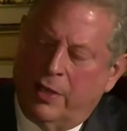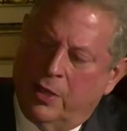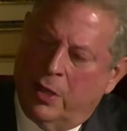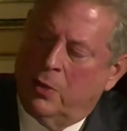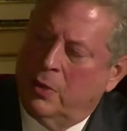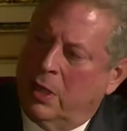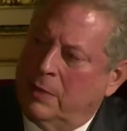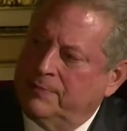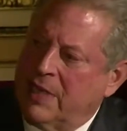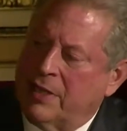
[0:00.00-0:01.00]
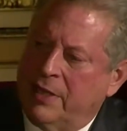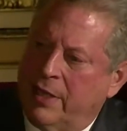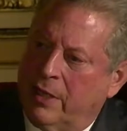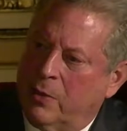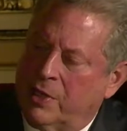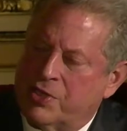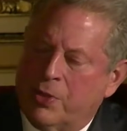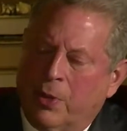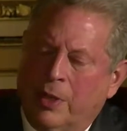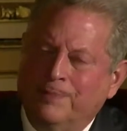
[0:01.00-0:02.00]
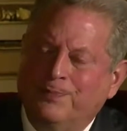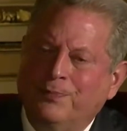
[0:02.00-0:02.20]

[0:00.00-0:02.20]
You know, I'll tell you a quick story.